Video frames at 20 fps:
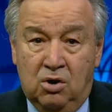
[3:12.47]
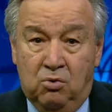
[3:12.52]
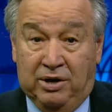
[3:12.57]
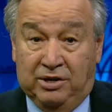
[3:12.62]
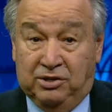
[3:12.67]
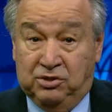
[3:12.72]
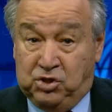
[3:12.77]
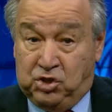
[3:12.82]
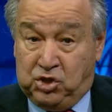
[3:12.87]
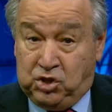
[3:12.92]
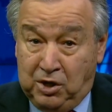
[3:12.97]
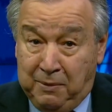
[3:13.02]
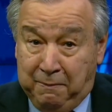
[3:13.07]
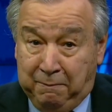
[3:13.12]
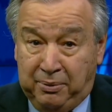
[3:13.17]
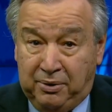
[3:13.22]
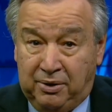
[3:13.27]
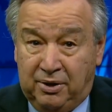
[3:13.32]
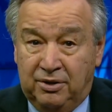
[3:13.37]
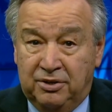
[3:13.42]
when
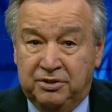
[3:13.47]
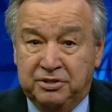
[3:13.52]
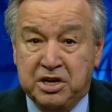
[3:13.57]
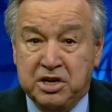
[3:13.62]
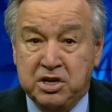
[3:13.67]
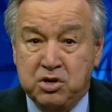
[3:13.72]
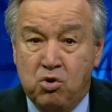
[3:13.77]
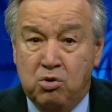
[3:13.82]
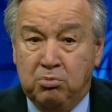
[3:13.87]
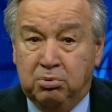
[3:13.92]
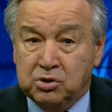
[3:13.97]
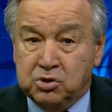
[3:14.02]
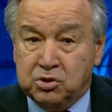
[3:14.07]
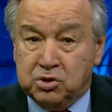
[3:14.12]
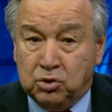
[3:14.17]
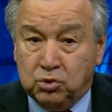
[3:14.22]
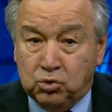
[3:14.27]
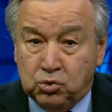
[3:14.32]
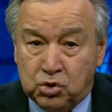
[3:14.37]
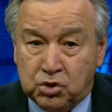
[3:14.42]
cheaper, renewable
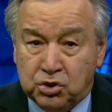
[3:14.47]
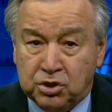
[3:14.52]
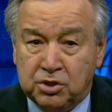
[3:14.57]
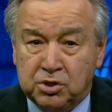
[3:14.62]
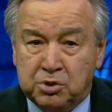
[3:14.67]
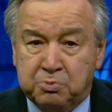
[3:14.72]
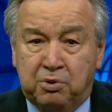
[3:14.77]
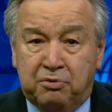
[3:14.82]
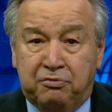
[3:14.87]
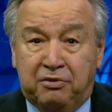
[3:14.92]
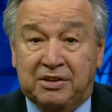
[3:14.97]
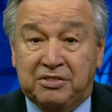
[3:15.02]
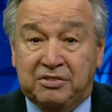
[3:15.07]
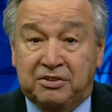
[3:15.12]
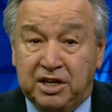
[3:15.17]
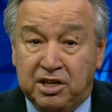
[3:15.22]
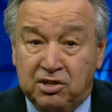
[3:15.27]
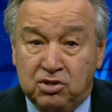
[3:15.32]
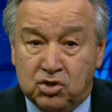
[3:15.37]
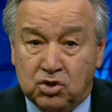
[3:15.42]
solutions provide
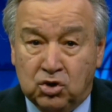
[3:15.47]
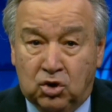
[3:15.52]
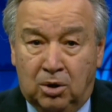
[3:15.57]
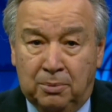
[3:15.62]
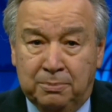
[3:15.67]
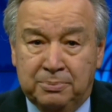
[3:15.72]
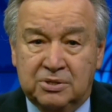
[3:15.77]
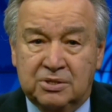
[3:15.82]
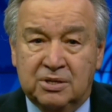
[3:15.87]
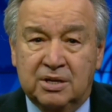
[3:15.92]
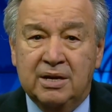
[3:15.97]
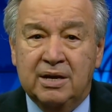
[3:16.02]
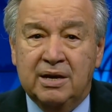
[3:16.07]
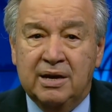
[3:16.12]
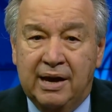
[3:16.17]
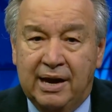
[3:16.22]
green jobs,